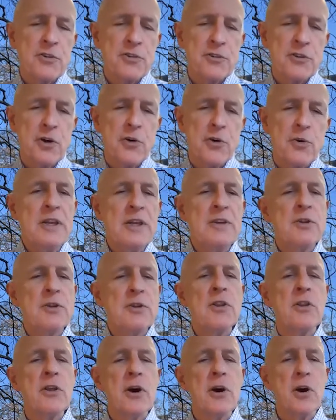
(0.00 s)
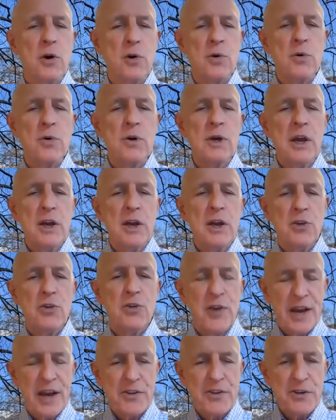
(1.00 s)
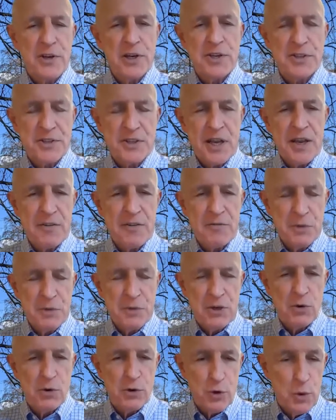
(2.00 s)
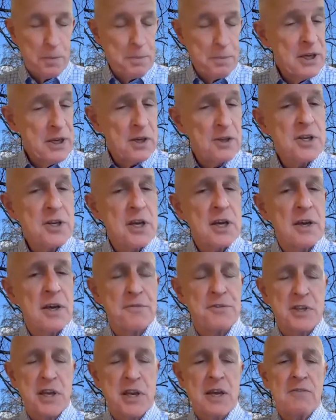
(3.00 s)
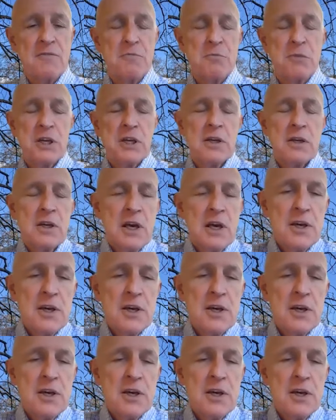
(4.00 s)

So even though you've actually saved me, or you appear to have saved me